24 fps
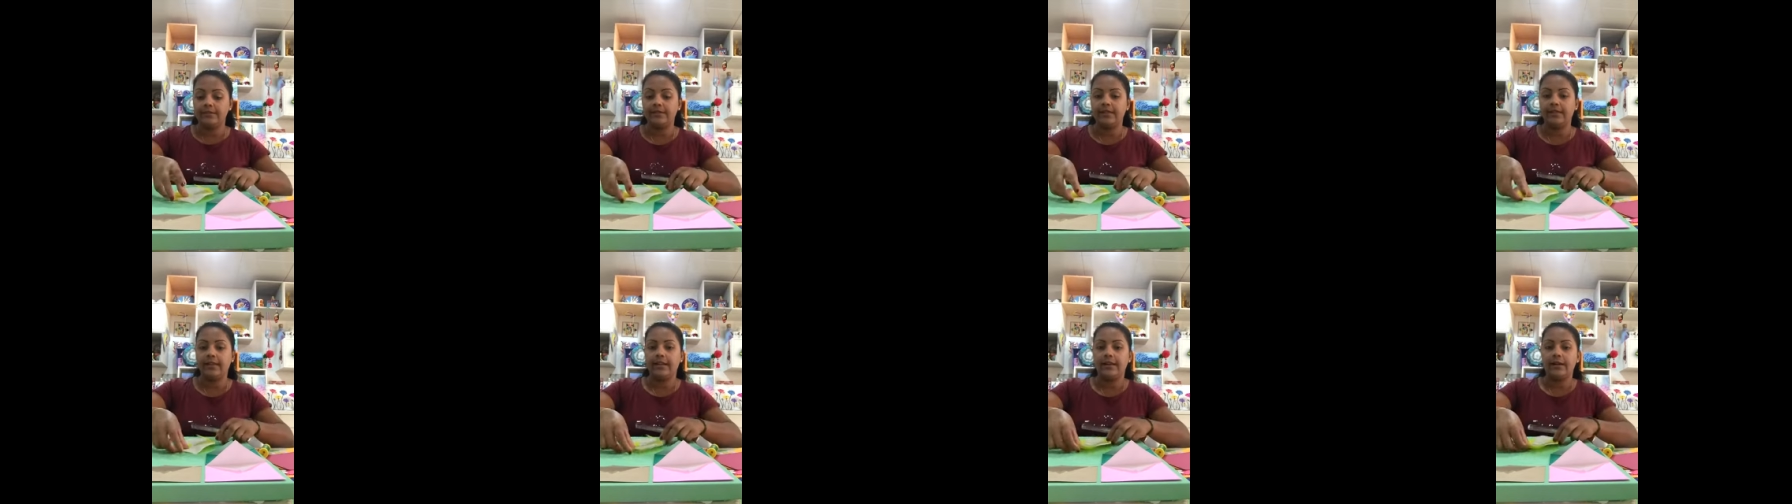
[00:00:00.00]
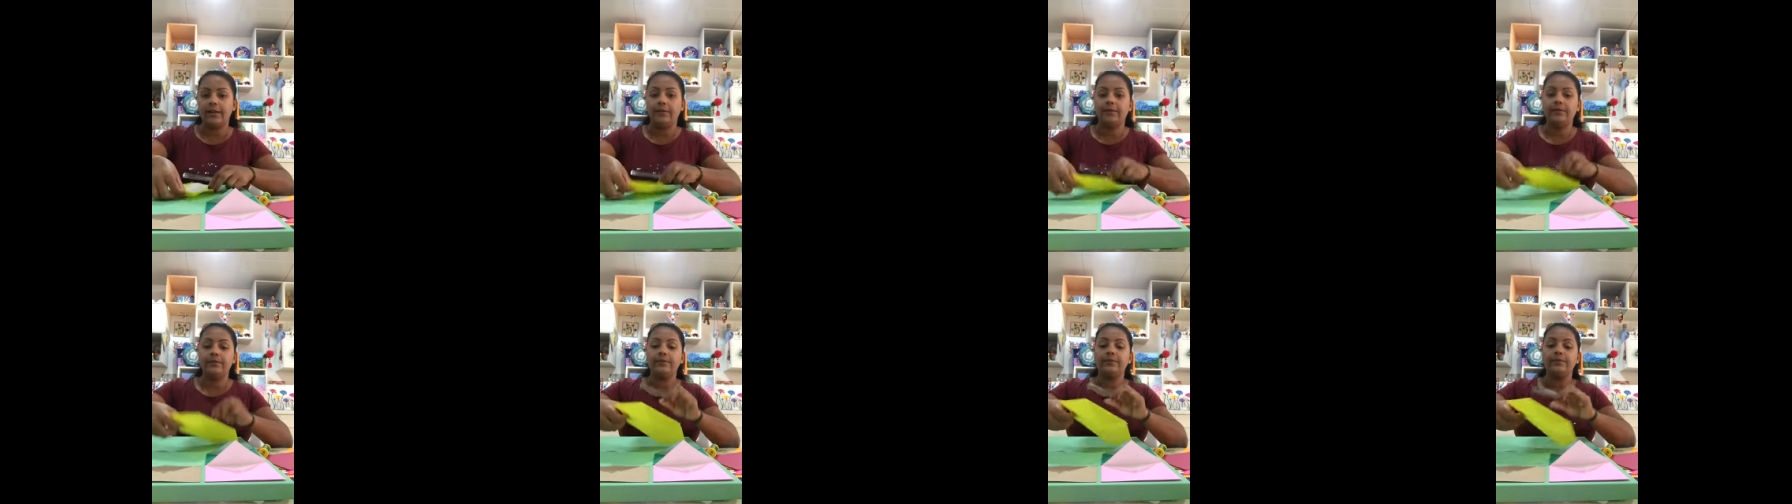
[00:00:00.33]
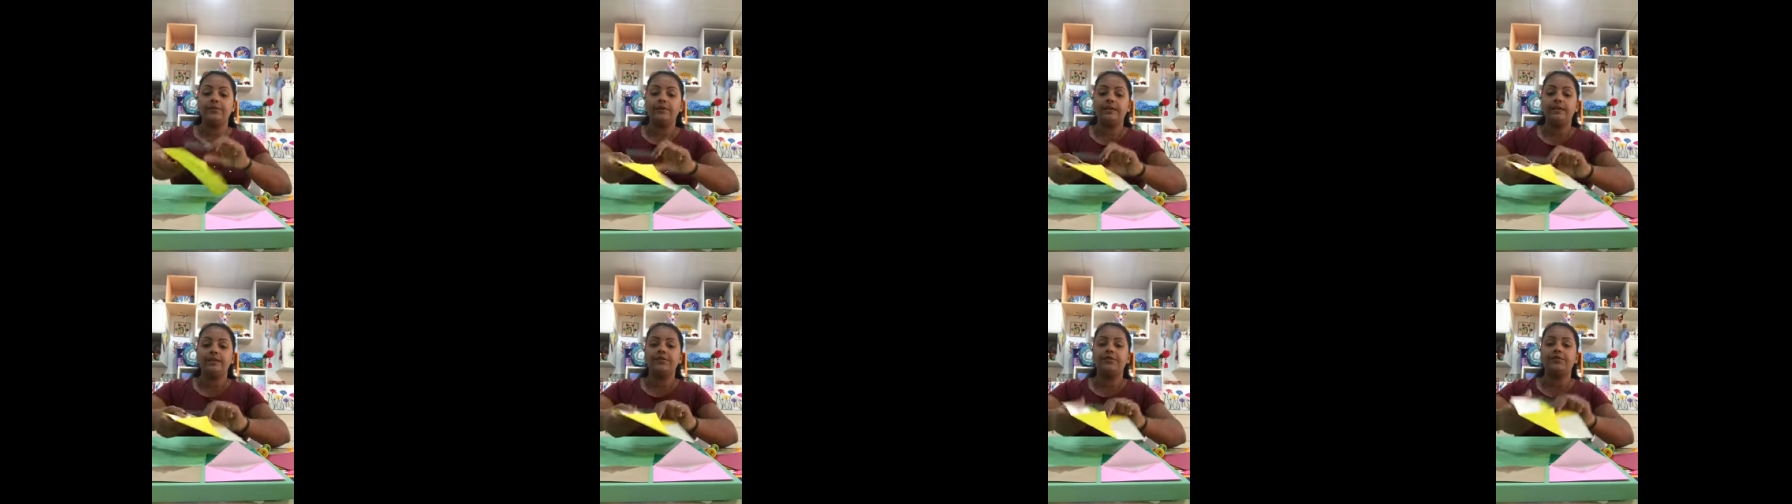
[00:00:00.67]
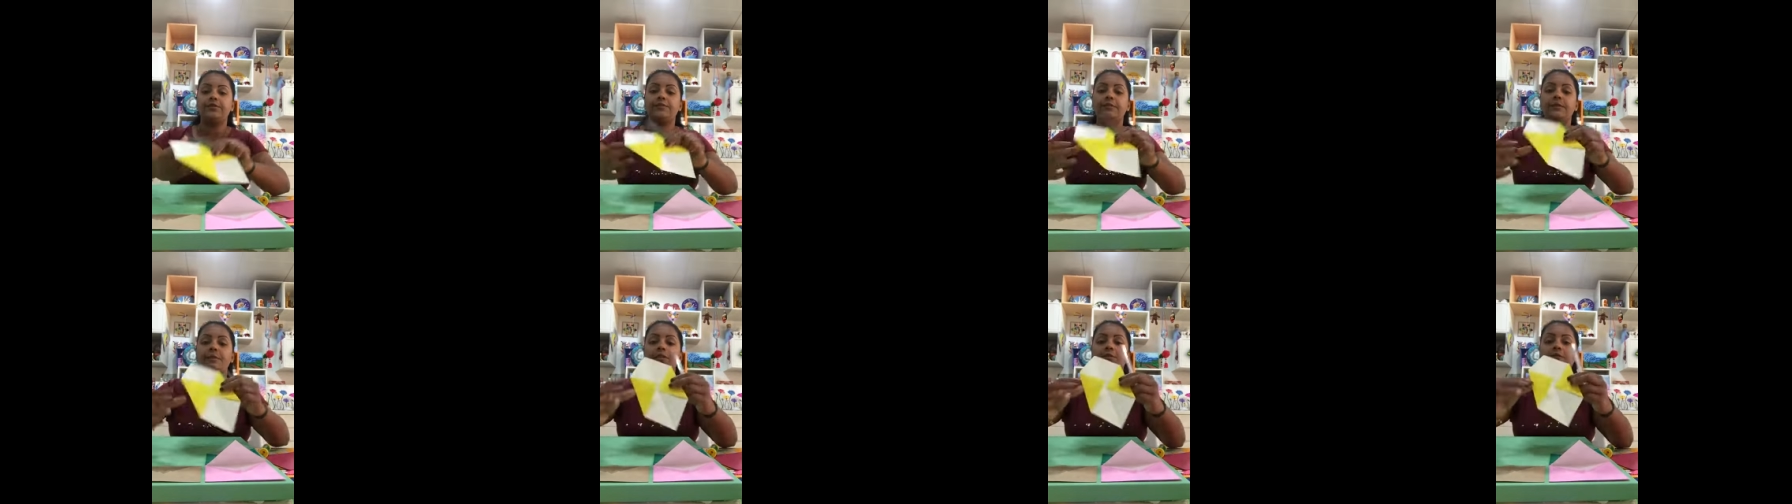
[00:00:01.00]
Now it
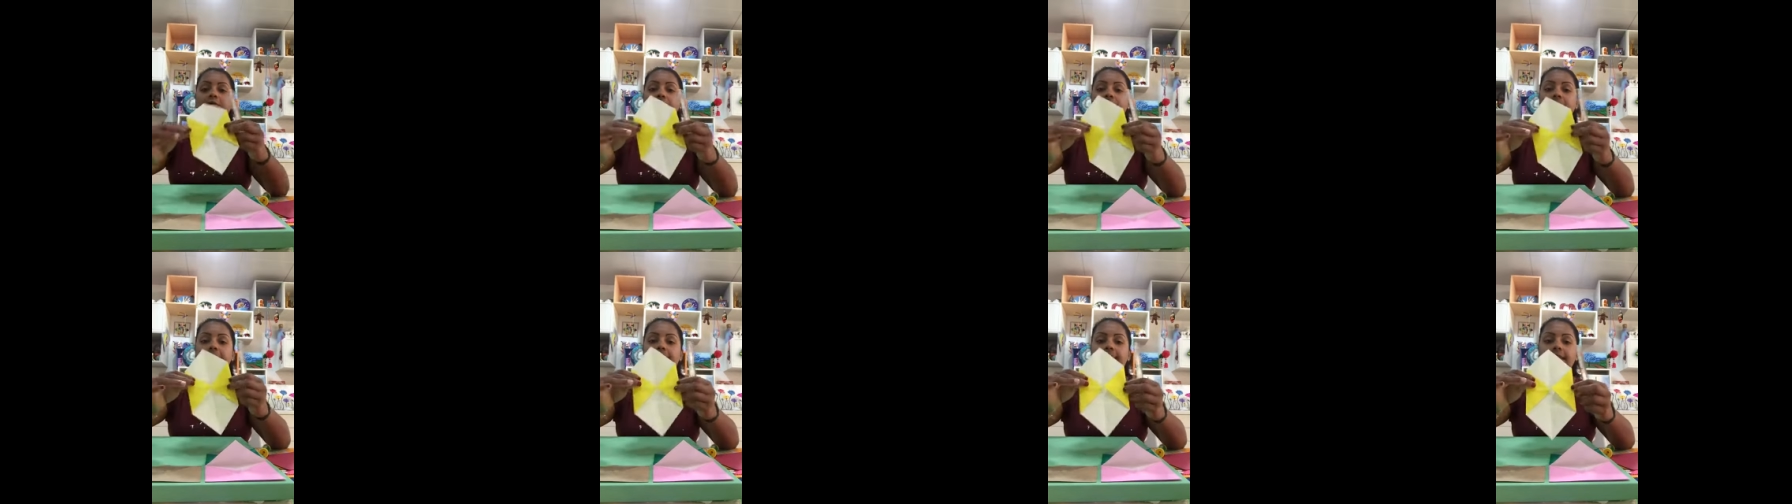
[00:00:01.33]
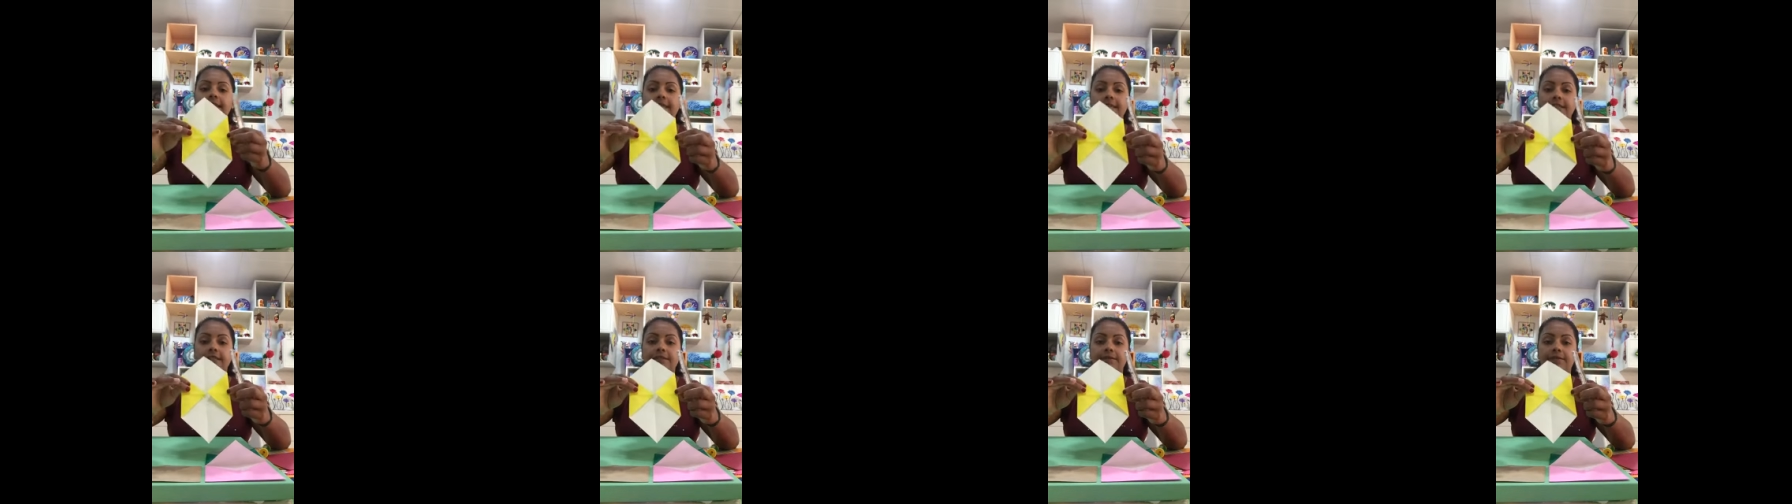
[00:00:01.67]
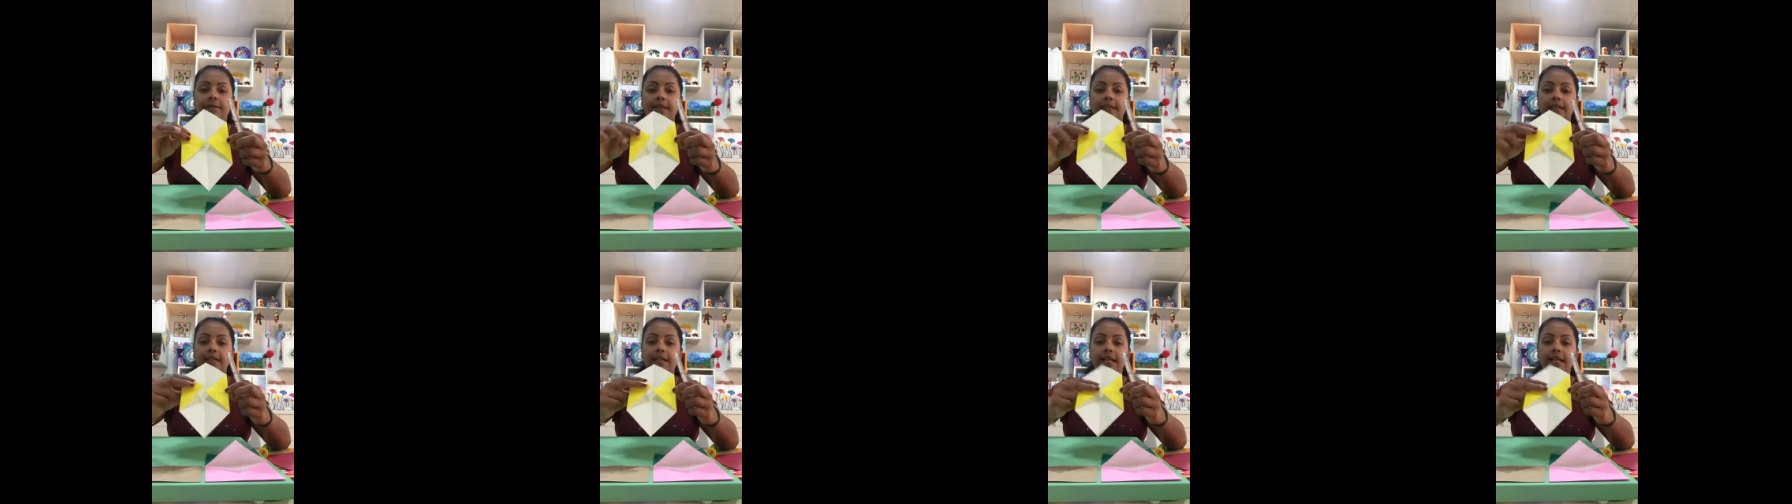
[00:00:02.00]
should be look like this way.